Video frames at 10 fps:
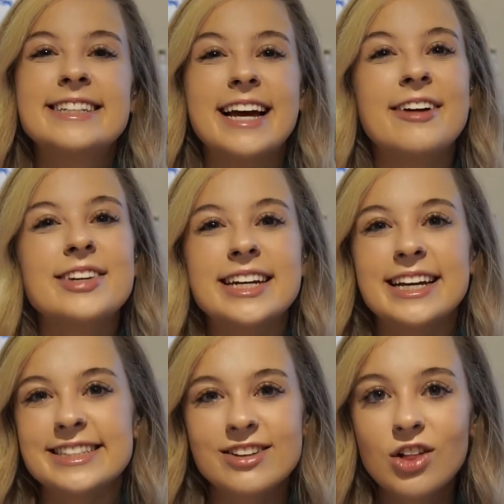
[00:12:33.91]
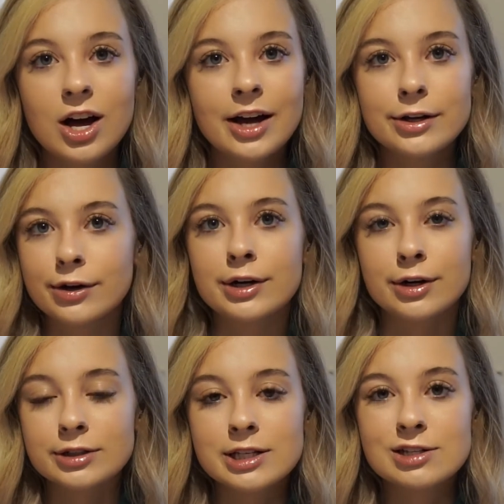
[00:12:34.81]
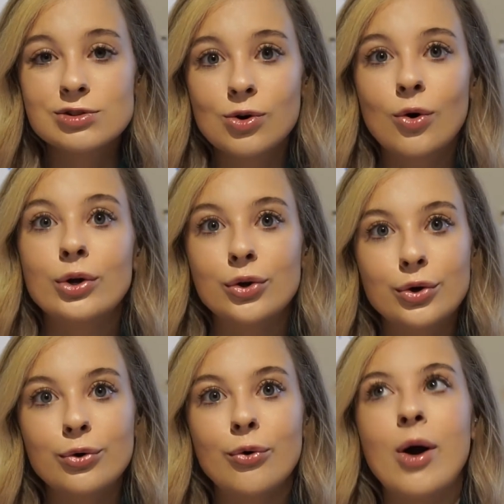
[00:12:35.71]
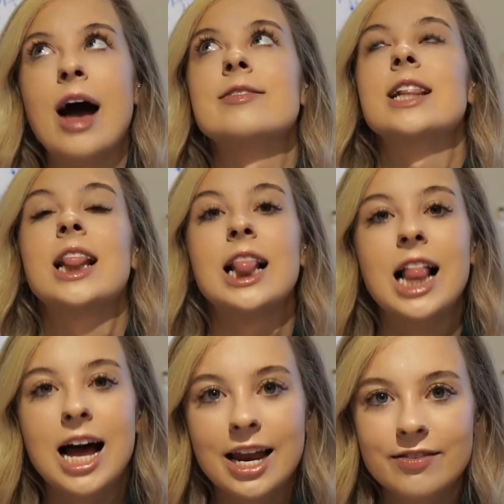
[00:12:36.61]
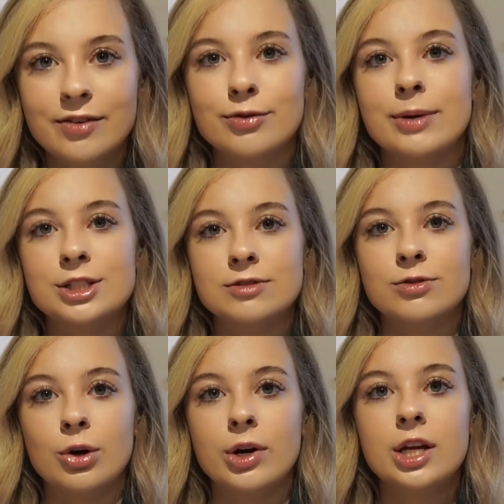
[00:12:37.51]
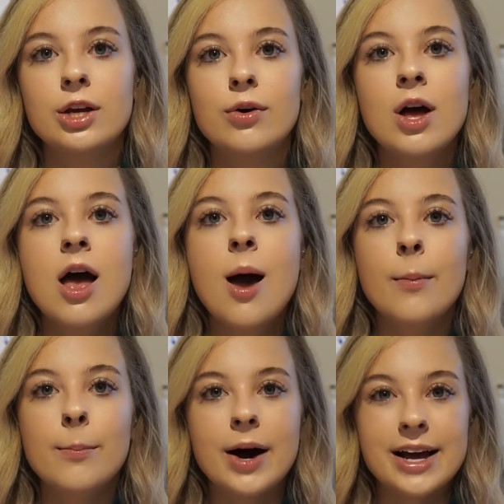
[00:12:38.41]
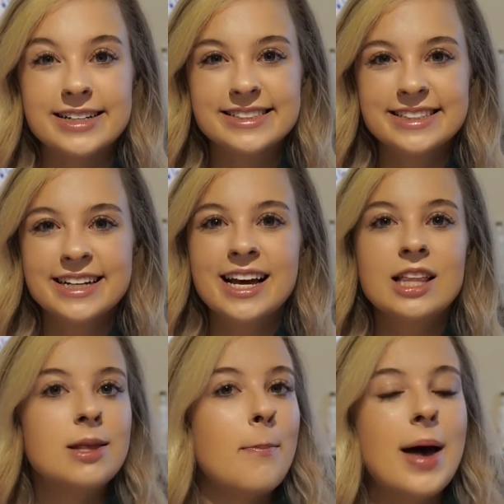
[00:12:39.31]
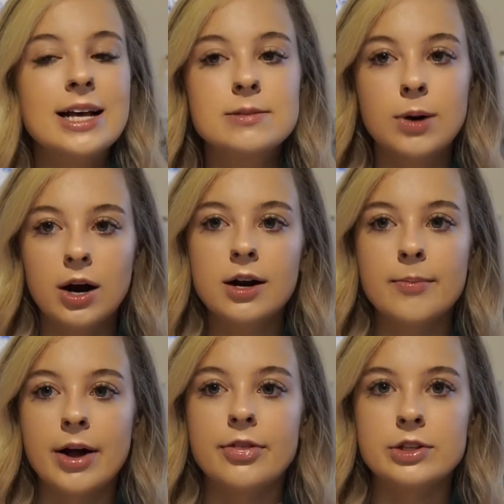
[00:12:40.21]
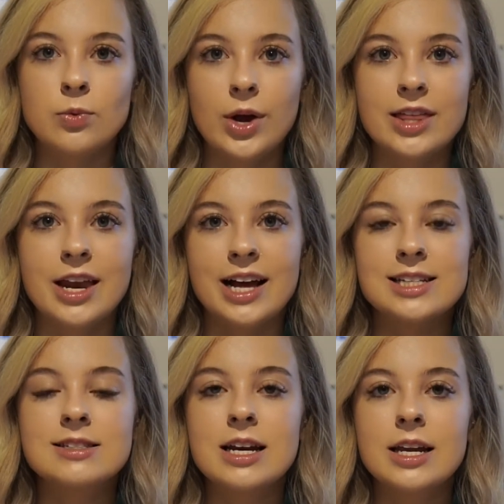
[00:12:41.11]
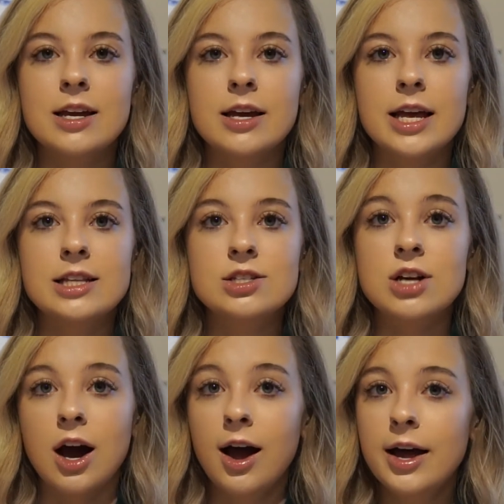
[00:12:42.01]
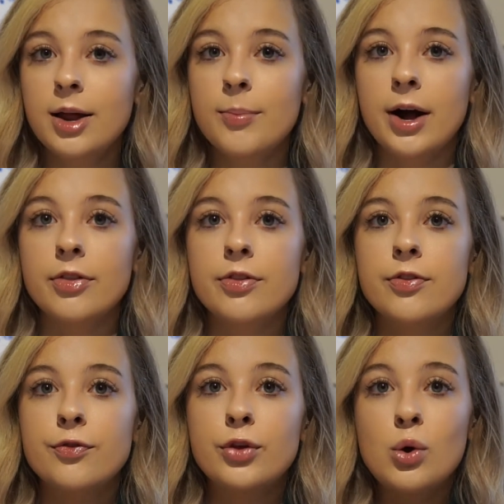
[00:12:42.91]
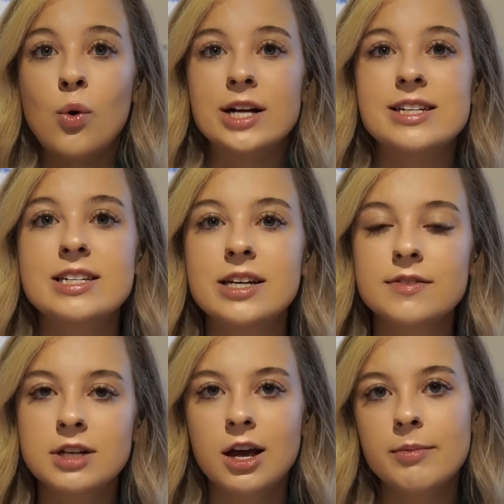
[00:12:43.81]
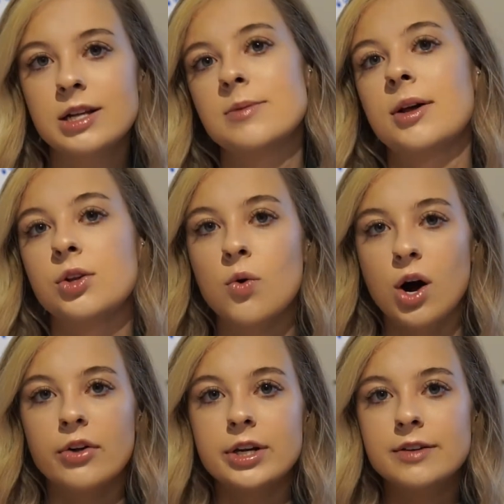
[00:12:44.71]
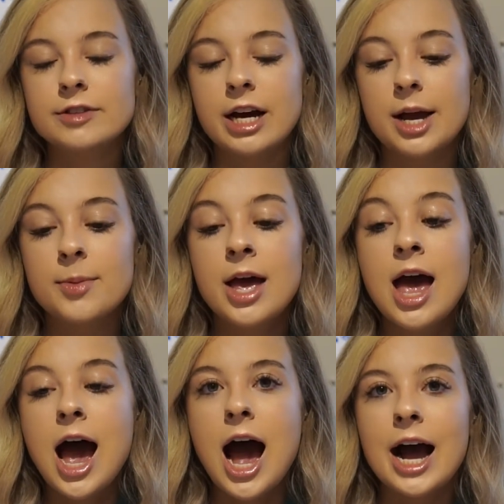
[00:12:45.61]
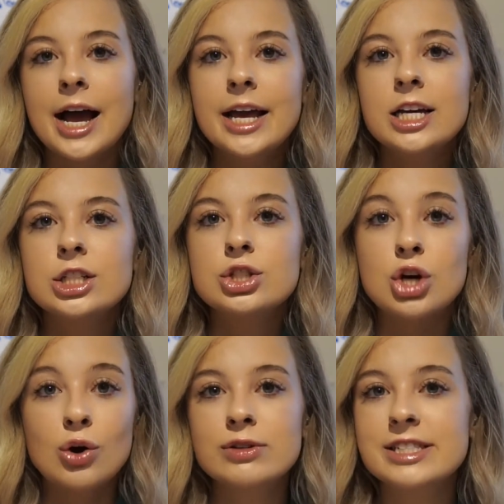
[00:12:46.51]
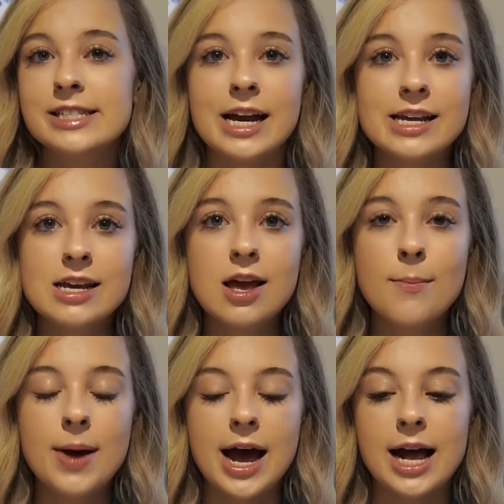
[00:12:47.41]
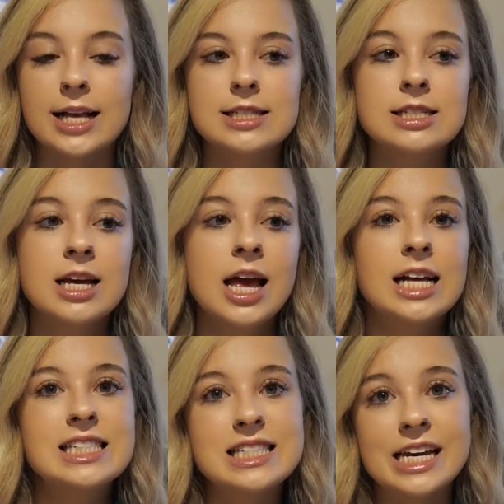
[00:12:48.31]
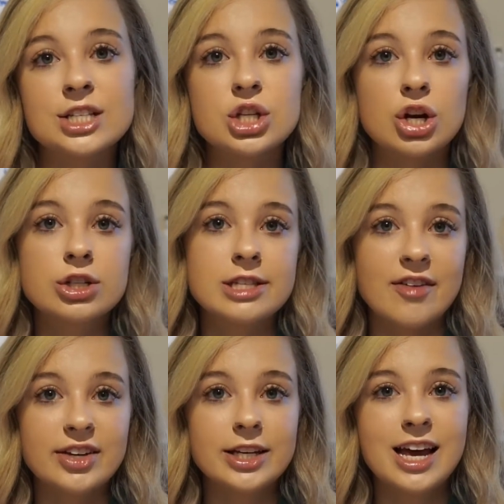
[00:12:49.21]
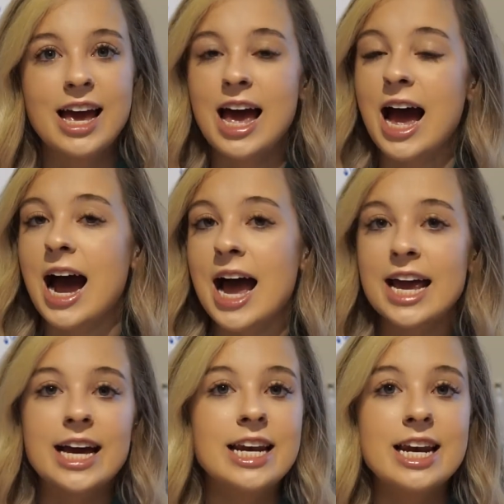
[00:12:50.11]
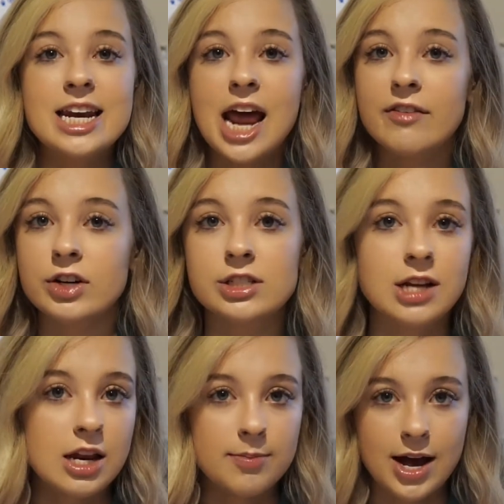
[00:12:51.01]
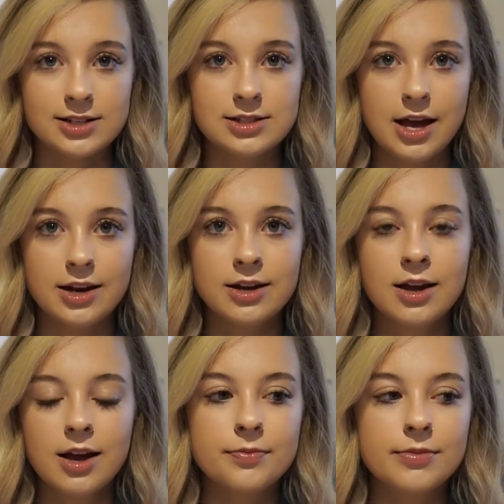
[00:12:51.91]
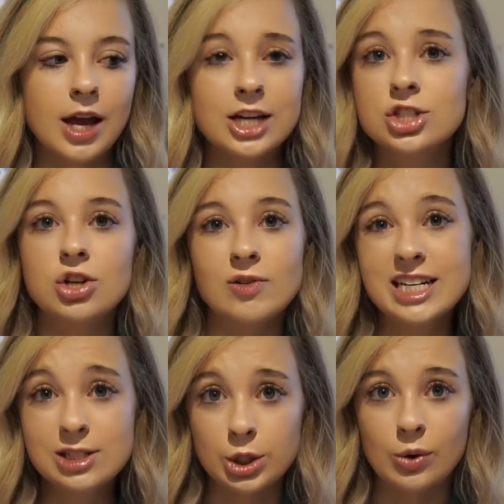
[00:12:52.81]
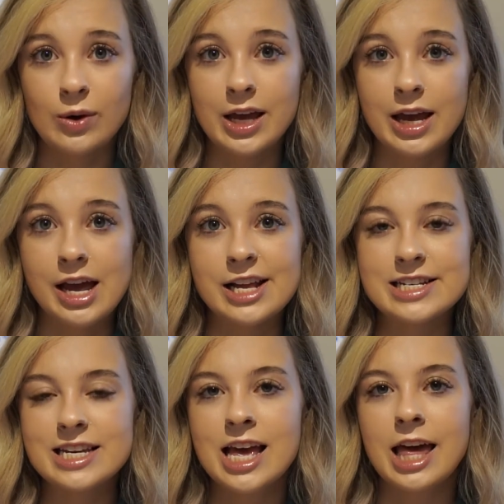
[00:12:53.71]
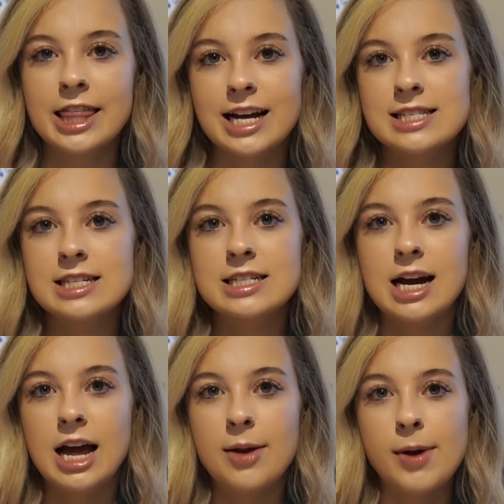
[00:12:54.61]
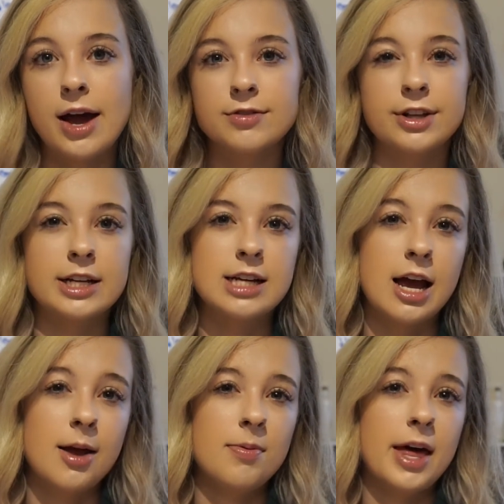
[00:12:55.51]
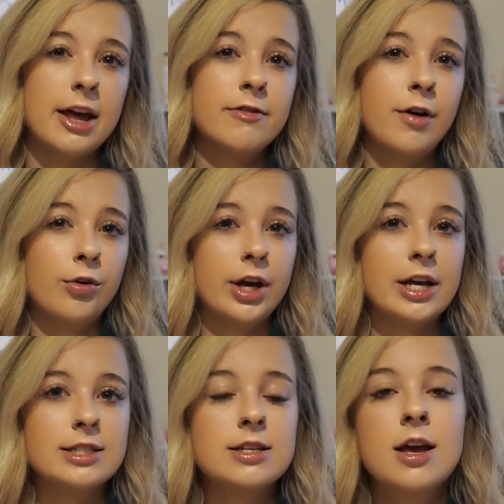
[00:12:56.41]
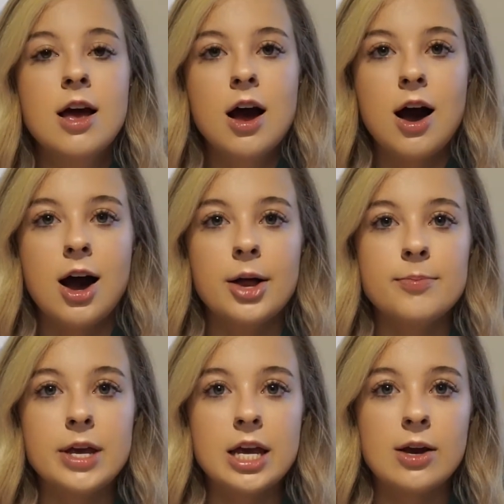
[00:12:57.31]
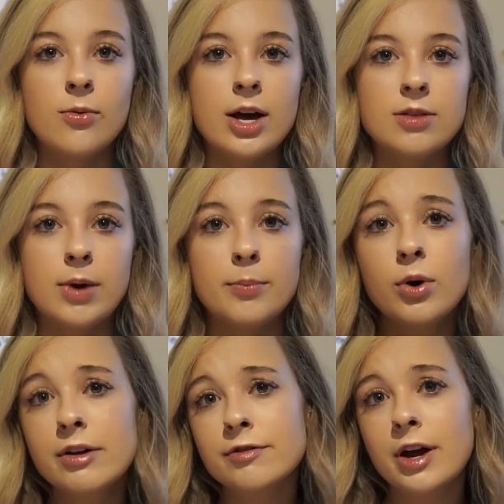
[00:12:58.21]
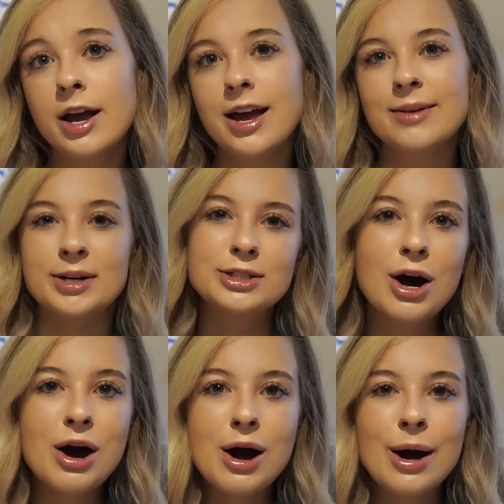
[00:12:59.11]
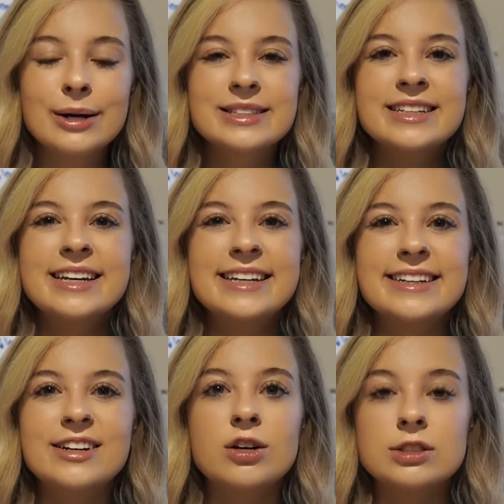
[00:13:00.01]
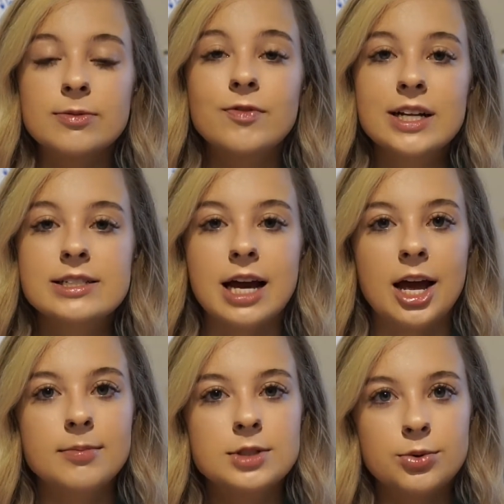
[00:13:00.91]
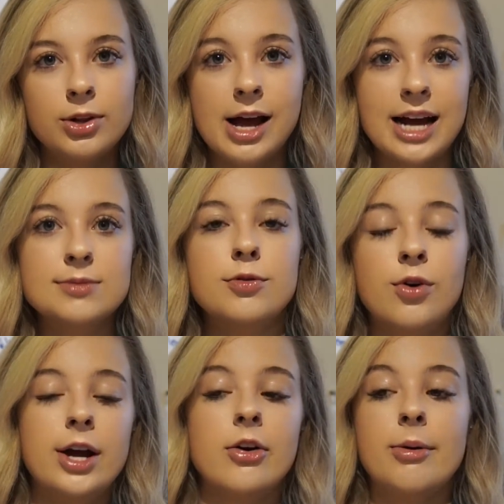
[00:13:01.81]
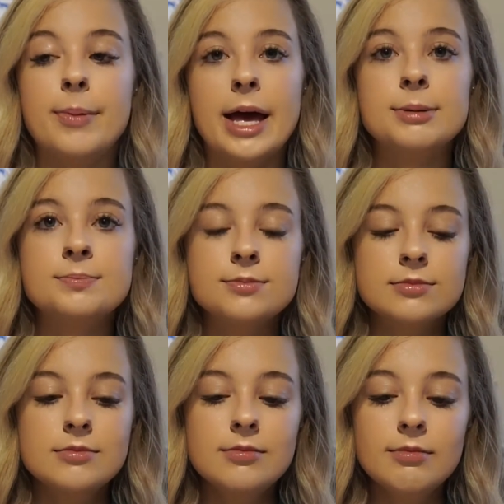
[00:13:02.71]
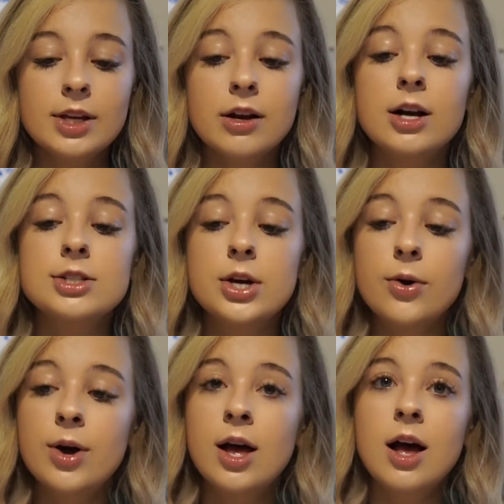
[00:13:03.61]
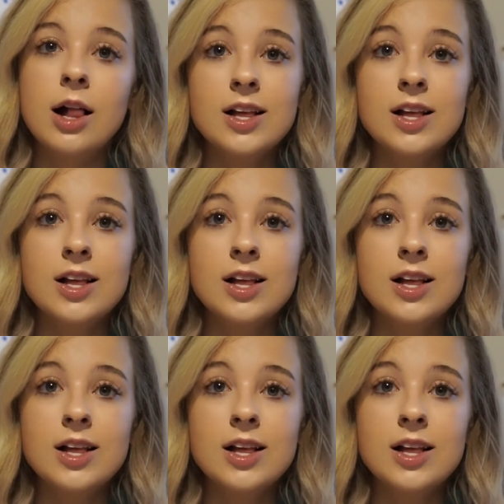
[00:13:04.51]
I mean, it is a lot. You're in nursing school, you have a lot of information thrown at you. But the best part about this way that I study, it's not about the quantity of time, it's about the quality of time. I don't study past 6 or 7. I never study past then. I just don't need to, and that's the time, after that time, that I focus on being with my boyfriend, my dogs, you know, some fun time to relax before I go to bed. And also, a